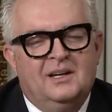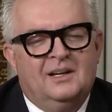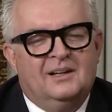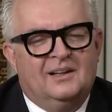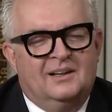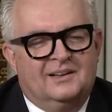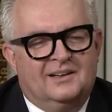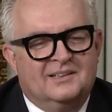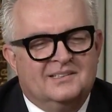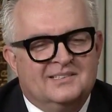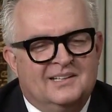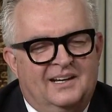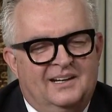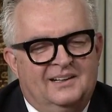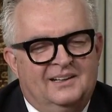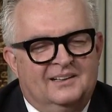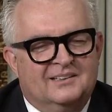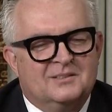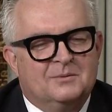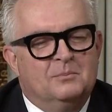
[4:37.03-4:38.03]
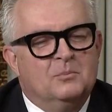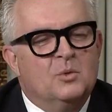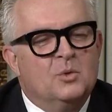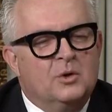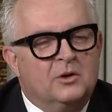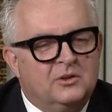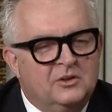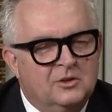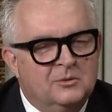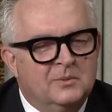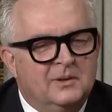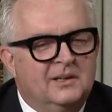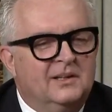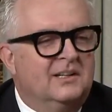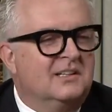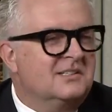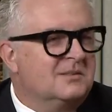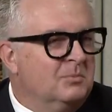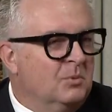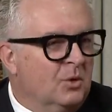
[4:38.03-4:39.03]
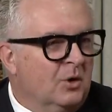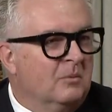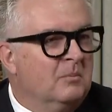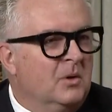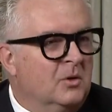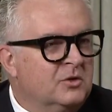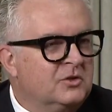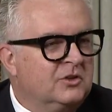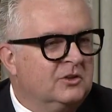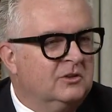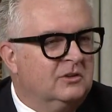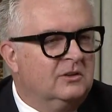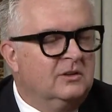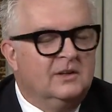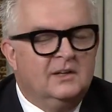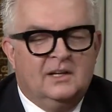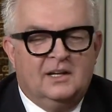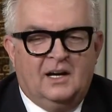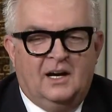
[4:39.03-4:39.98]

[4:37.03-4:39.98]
Like I said, it's more human and it's more emotional.